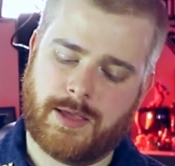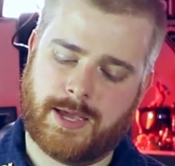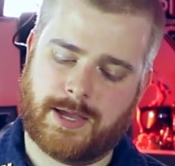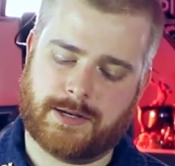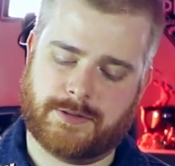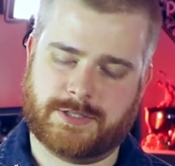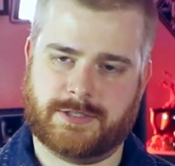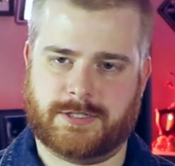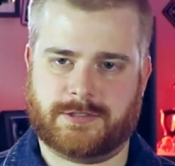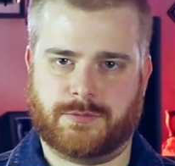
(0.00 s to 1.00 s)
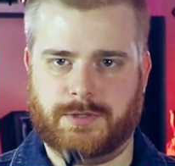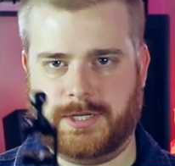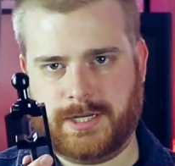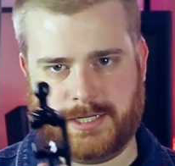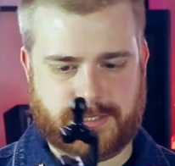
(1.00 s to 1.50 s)
And this is just a really
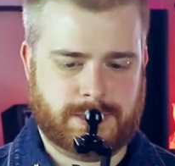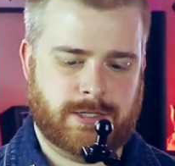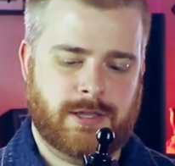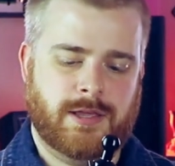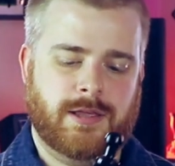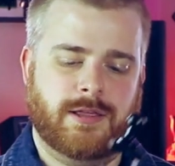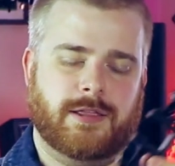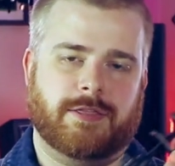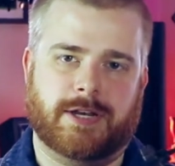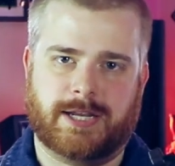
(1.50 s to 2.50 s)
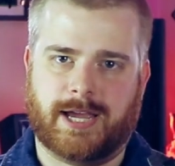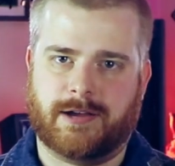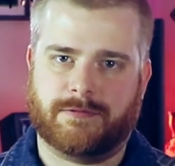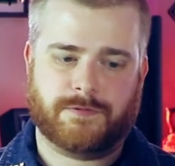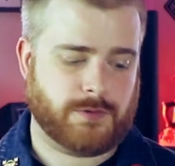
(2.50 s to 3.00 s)
nice thing to
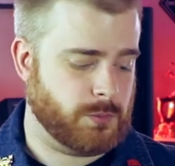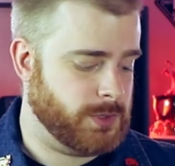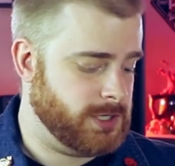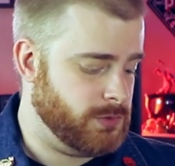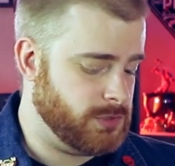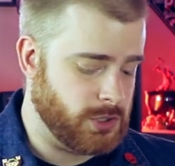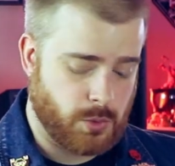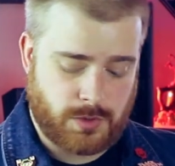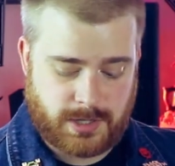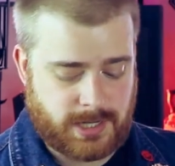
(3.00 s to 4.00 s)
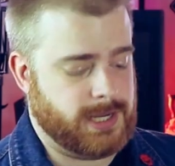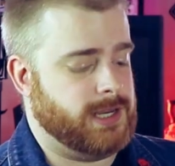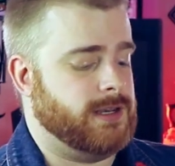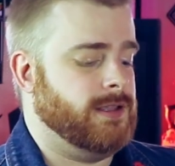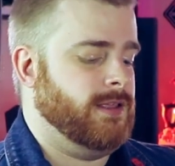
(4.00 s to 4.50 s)
have for when you don't
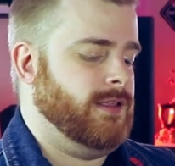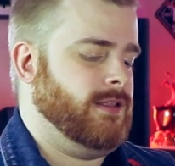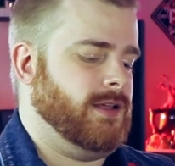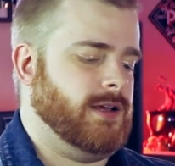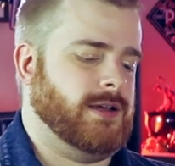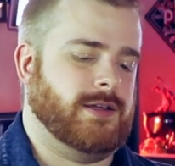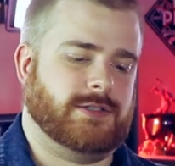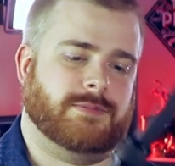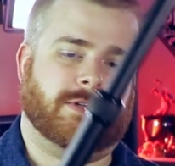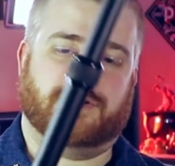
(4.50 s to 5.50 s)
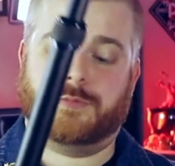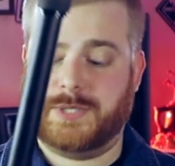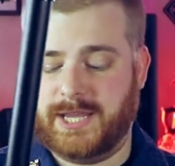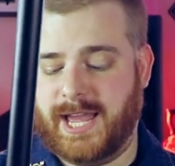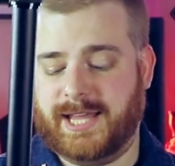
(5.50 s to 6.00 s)
need something to
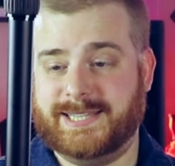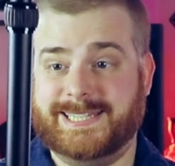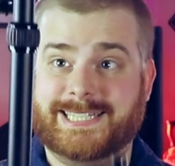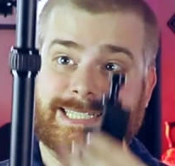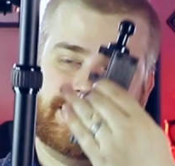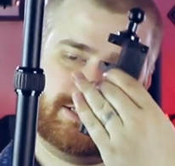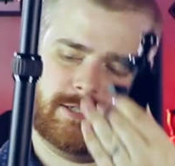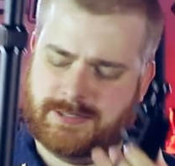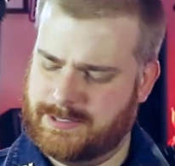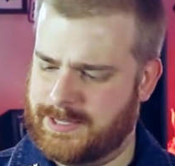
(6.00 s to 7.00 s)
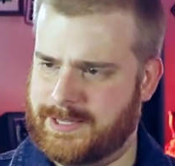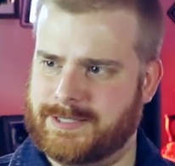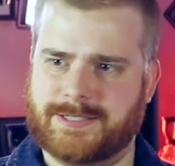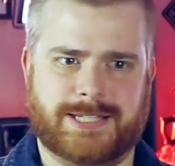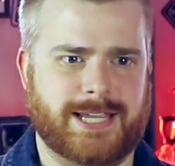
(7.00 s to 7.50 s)
be at least, I
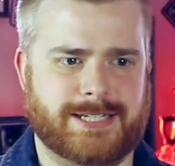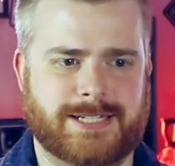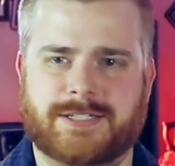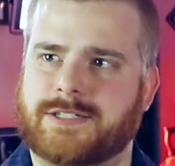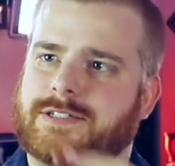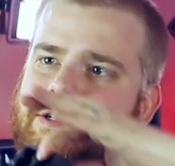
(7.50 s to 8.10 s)
think this is 18 inches